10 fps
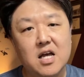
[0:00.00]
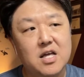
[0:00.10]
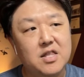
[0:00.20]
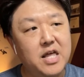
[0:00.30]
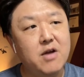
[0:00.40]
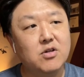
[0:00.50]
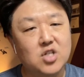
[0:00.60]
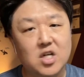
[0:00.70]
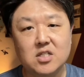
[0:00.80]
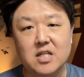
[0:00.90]
they are
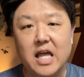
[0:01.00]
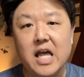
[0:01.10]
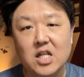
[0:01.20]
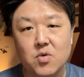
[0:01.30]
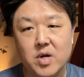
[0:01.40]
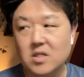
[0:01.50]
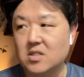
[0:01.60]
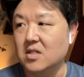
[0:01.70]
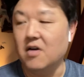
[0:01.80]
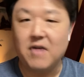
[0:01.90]
just ignorant
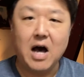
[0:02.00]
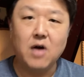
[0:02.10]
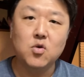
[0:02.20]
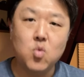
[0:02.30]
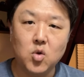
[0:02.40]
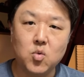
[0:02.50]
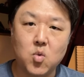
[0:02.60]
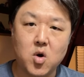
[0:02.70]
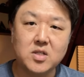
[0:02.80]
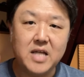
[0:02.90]
of how the world
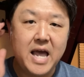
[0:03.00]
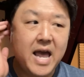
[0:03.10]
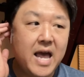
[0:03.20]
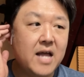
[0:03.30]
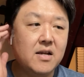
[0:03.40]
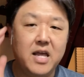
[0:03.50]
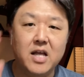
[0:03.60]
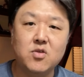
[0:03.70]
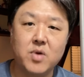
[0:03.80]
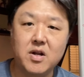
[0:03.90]
works and
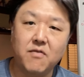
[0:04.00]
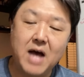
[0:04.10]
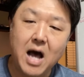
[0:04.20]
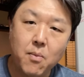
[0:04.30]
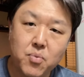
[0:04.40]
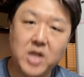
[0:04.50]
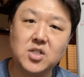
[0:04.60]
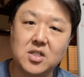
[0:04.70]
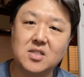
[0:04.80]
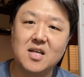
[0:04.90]
ignorant of how
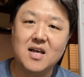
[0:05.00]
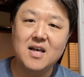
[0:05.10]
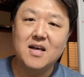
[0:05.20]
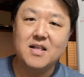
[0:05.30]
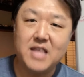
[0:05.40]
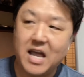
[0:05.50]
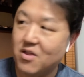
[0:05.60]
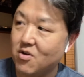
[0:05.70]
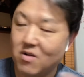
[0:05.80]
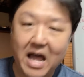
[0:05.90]
precious
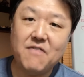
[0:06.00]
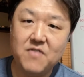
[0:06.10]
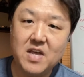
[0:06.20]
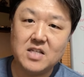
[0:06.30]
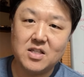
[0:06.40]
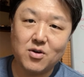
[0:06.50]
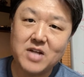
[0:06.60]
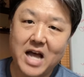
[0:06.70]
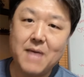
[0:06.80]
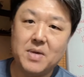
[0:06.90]
their life is and their
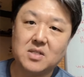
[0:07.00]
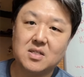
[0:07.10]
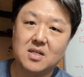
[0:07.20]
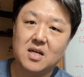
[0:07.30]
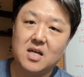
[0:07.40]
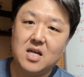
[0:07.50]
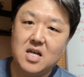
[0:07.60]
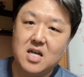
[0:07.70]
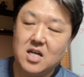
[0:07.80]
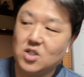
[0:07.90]
time is.
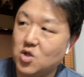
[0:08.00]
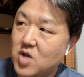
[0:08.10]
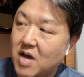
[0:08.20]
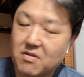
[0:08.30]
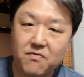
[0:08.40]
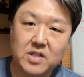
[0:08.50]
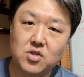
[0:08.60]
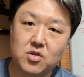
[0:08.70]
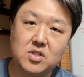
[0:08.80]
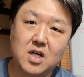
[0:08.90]
So you have to invest in
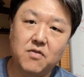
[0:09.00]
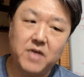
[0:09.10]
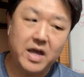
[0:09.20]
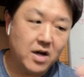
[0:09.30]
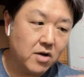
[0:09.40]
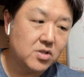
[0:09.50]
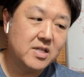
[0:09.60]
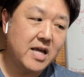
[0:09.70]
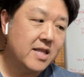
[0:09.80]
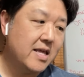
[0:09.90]
yourself and
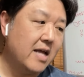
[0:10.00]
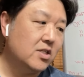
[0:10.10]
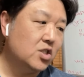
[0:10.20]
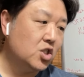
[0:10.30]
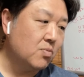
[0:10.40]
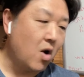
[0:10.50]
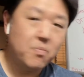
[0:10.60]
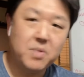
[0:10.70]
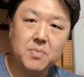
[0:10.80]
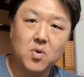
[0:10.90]
understand that smart
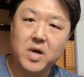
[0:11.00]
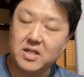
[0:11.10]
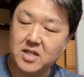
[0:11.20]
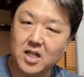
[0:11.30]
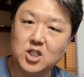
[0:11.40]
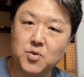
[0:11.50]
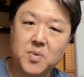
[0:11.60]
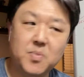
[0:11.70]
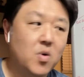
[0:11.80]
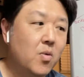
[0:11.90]
people, intelligent
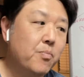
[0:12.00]
people,